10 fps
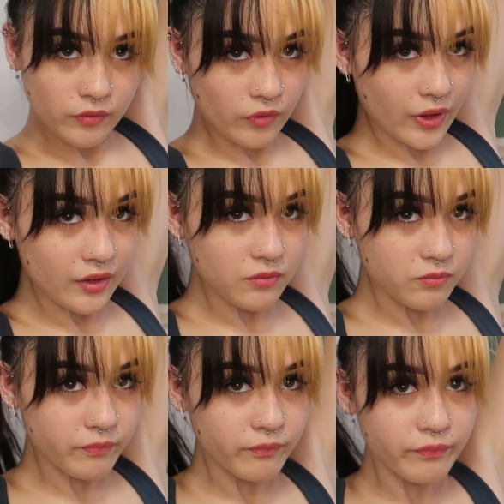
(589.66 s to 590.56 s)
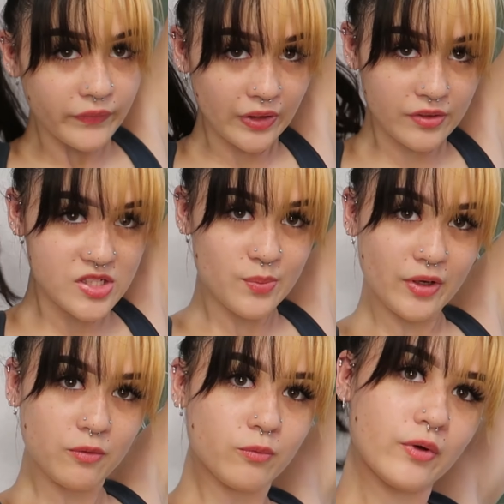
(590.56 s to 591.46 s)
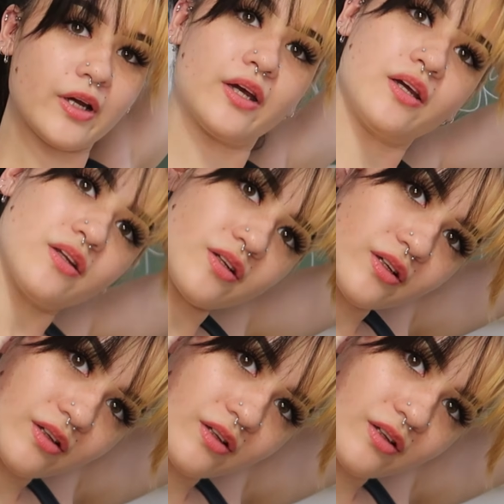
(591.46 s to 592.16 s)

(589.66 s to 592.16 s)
Okay, that looks about right.